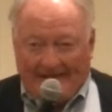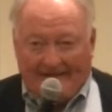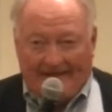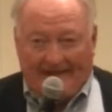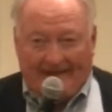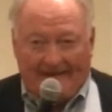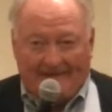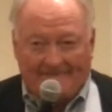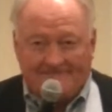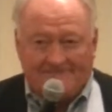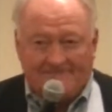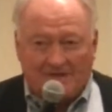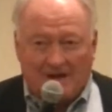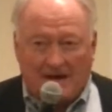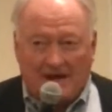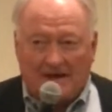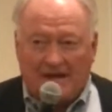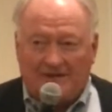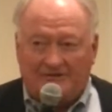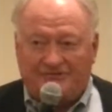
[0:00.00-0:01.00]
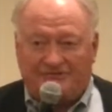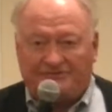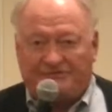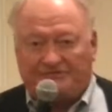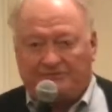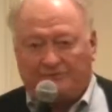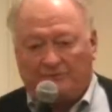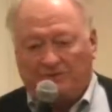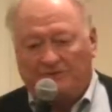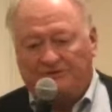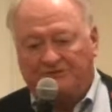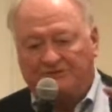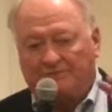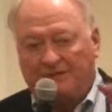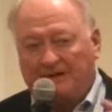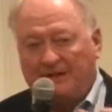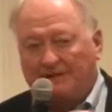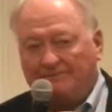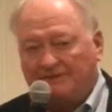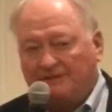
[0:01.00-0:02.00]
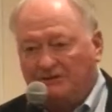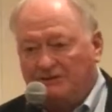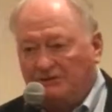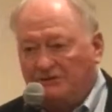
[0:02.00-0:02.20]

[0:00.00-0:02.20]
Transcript: all right, we'll split up the